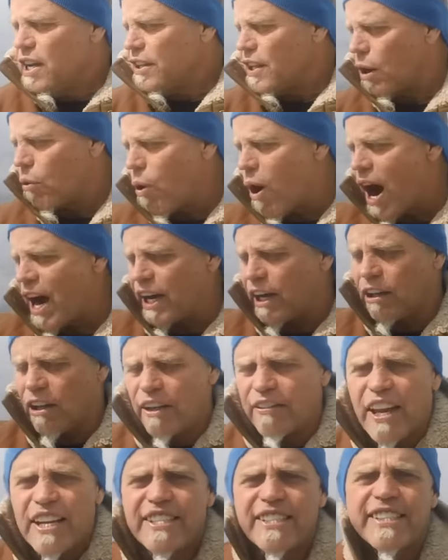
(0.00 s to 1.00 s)
They're walking
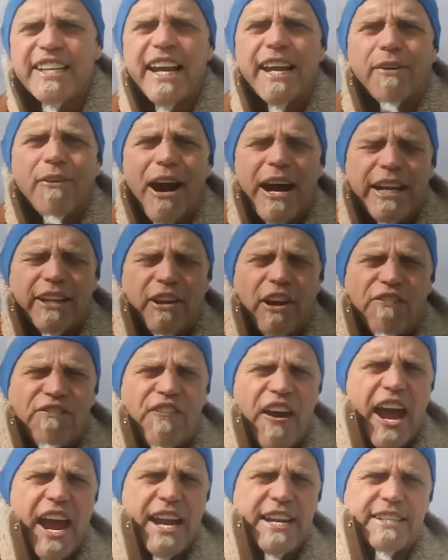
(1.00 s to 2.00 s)
along, they see it right in their
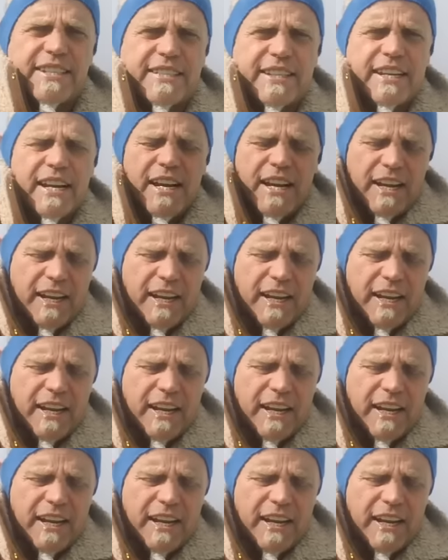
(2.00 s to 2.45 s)
face.